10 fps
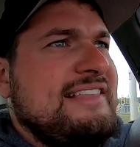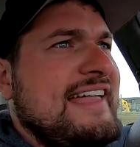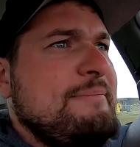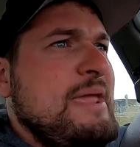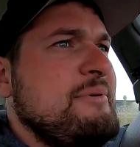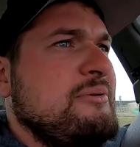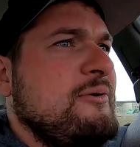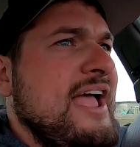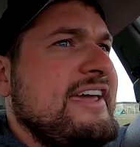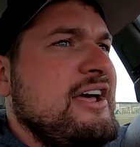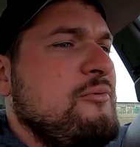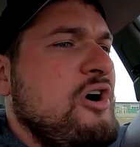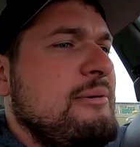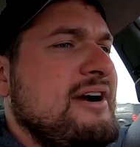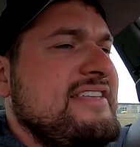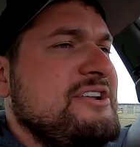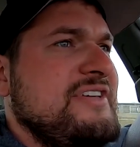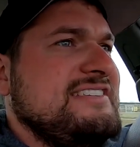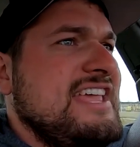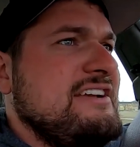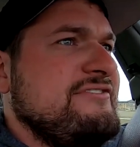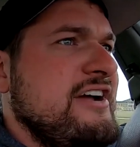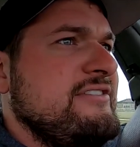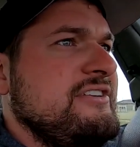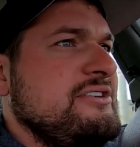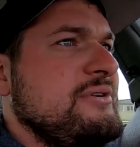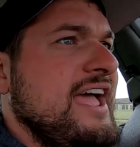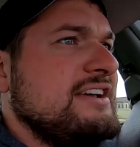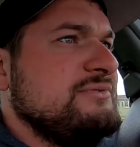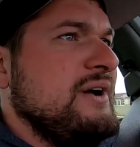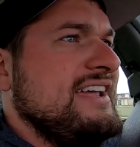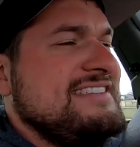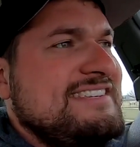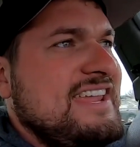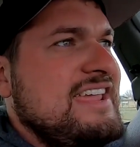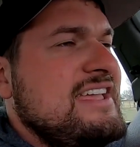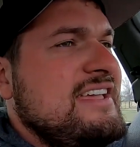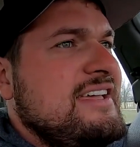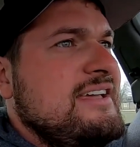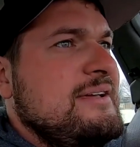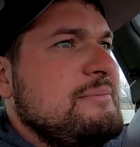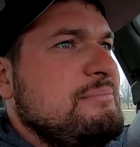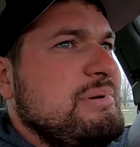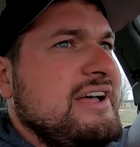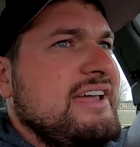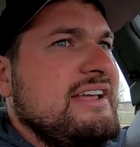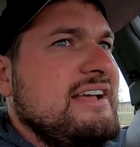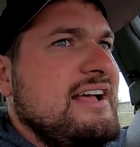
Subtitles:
A lot of people were ragging on Walmart, you know, they take forever to do X, Y, and Z, but